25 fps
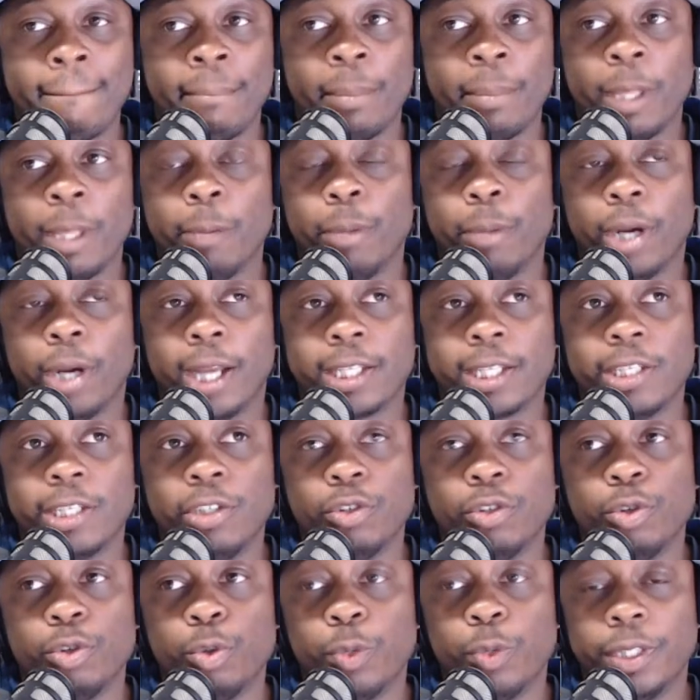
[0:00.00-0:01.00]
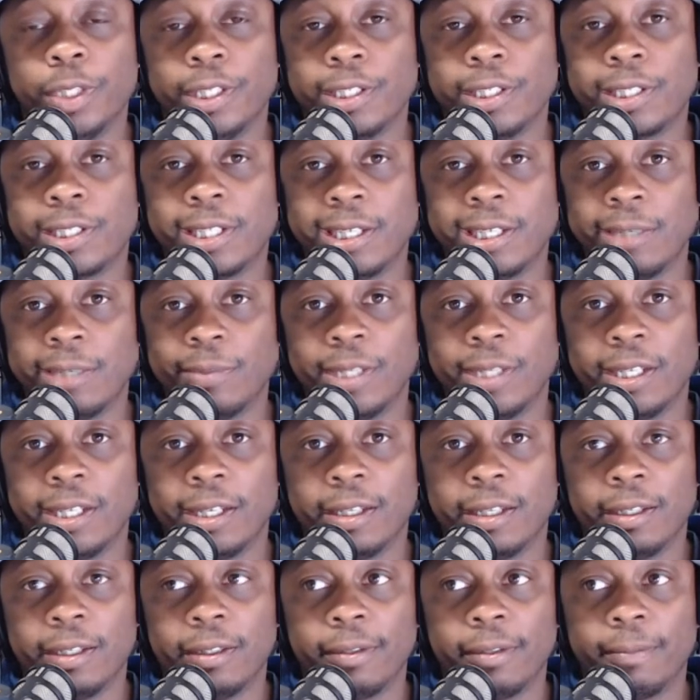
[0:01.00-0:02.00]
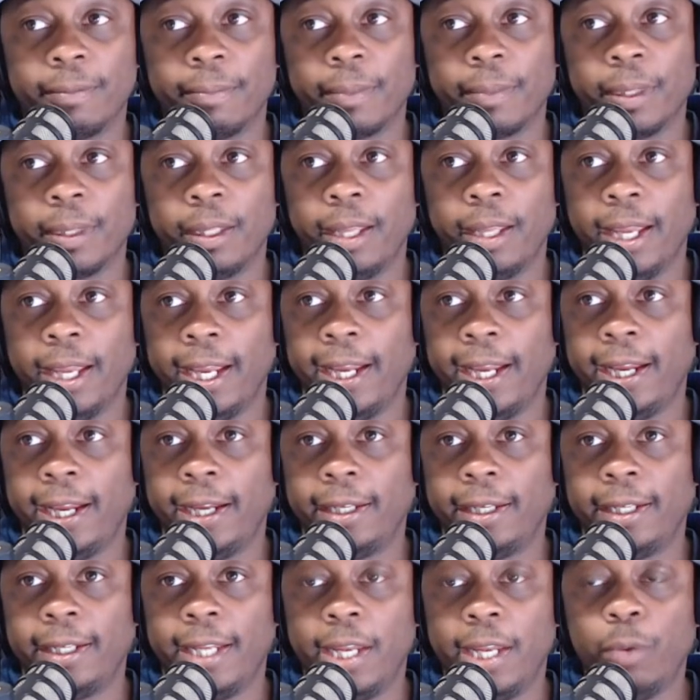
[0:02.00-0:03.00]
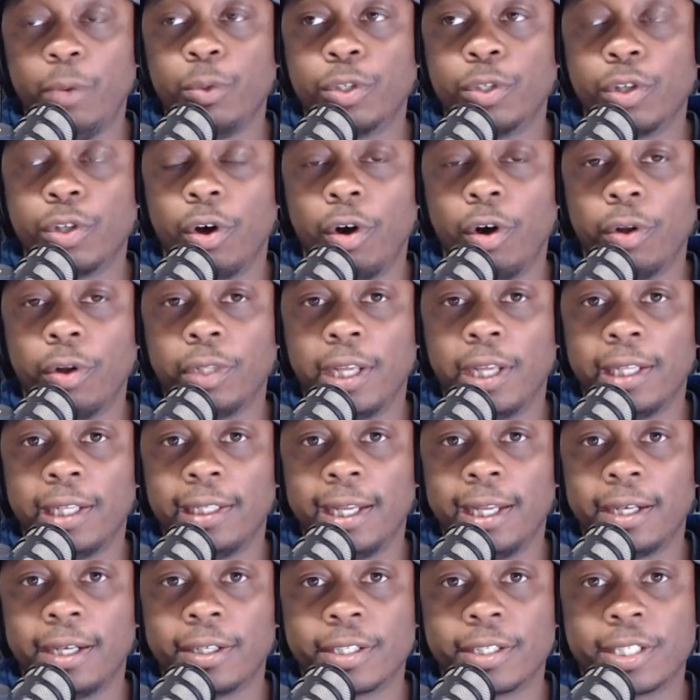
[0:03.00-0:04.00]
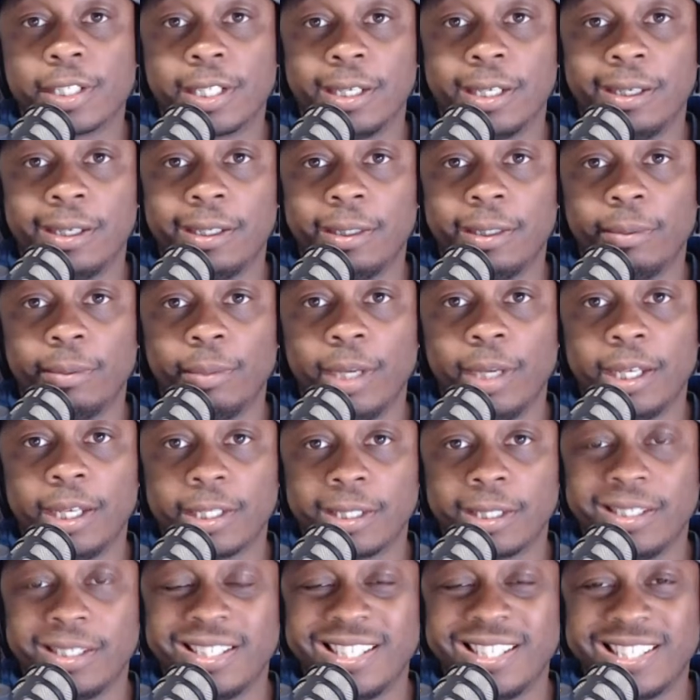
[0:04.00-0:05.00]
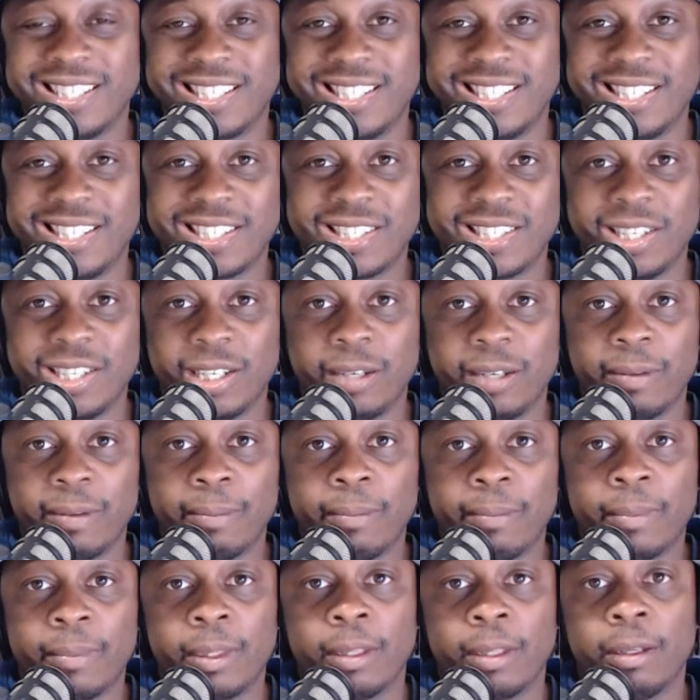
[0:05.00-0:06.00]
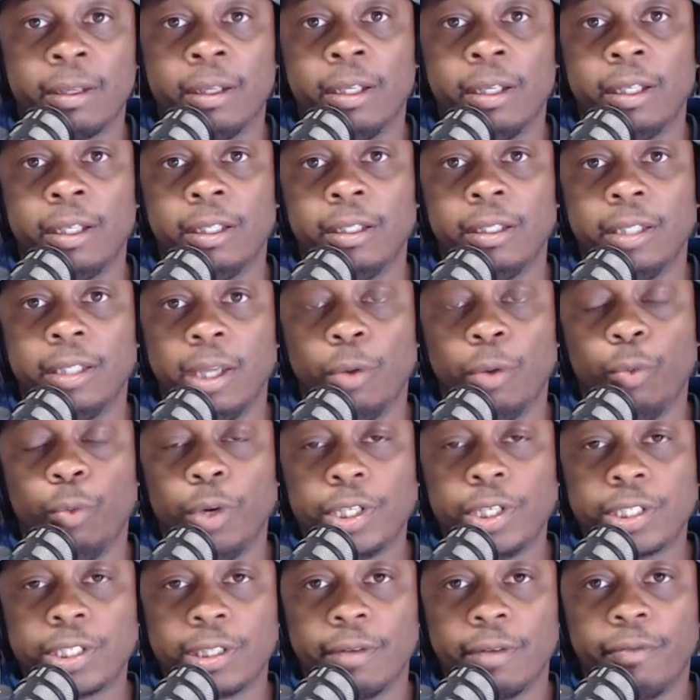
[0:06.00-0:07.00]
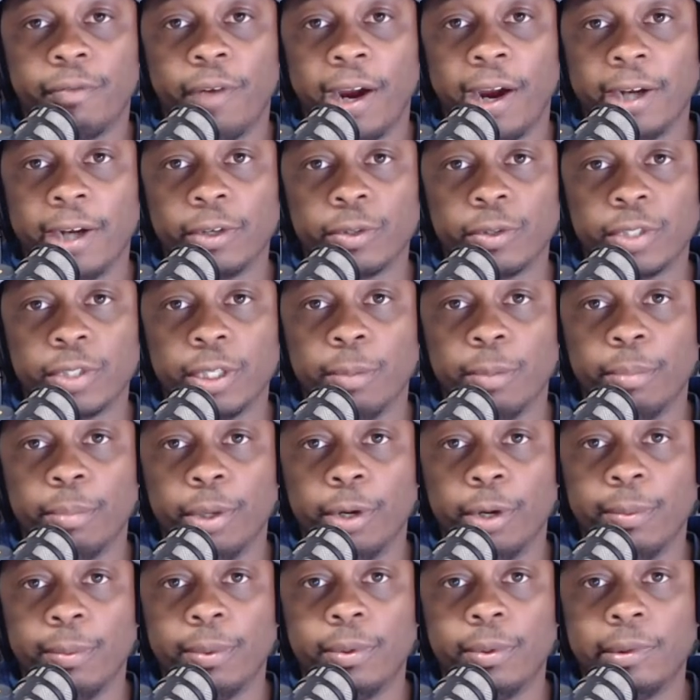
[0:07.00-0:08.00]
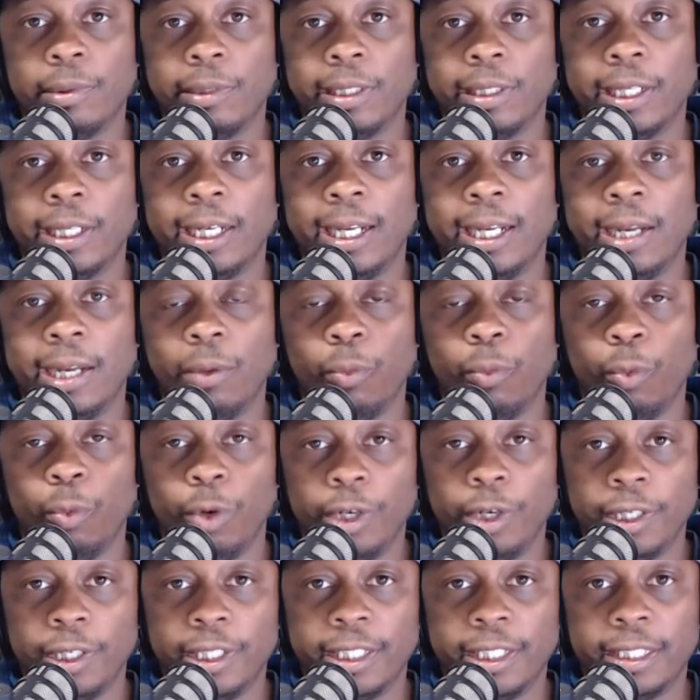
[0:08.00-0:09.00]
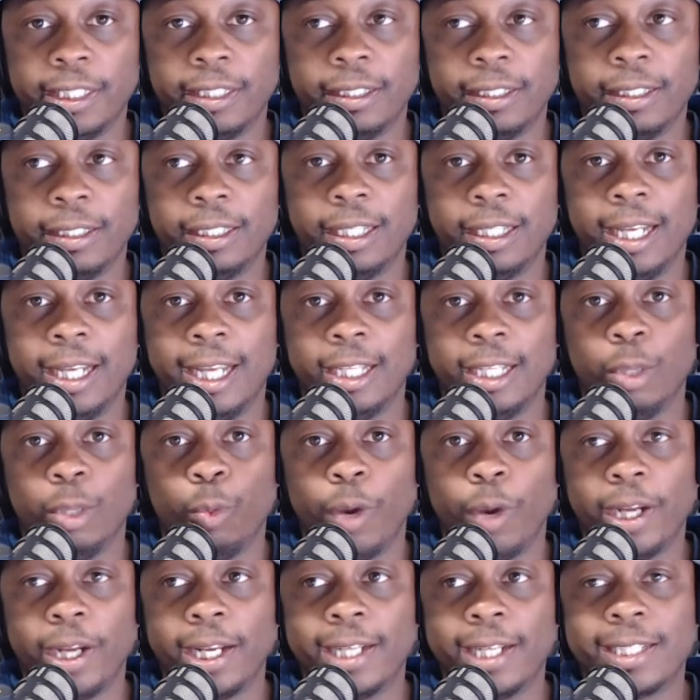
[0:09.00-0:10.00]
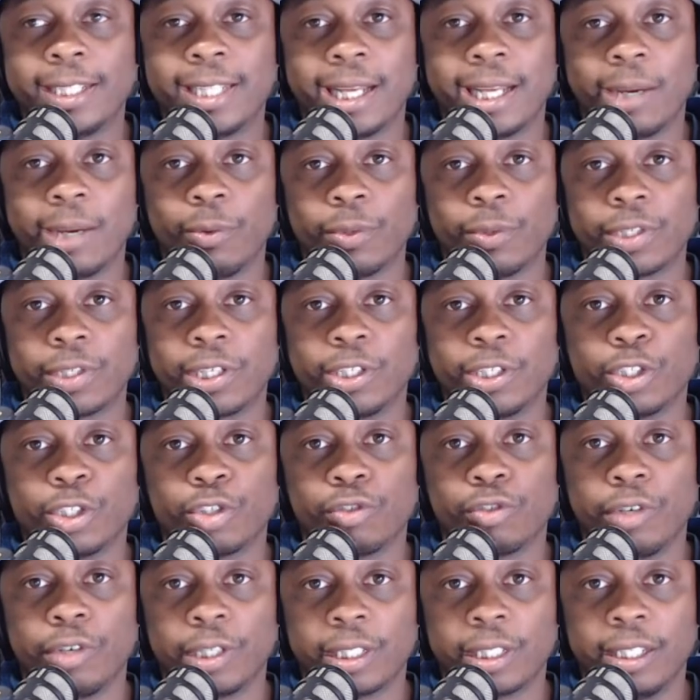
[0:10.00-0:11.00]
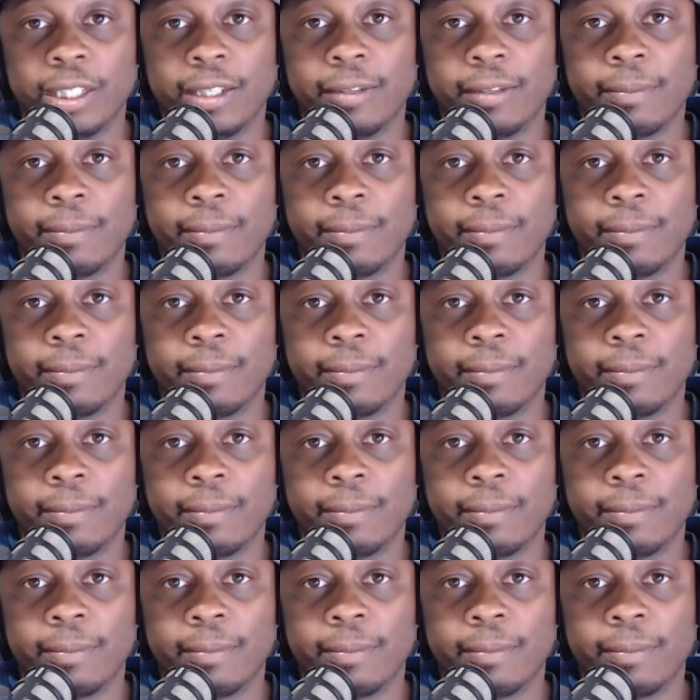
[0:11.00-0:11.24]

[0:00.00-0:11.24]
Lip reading: because he knew what this team needed. And he was on that Lakers team as an assistant that went to the finals in the bubble and won. And the way that team was constructed,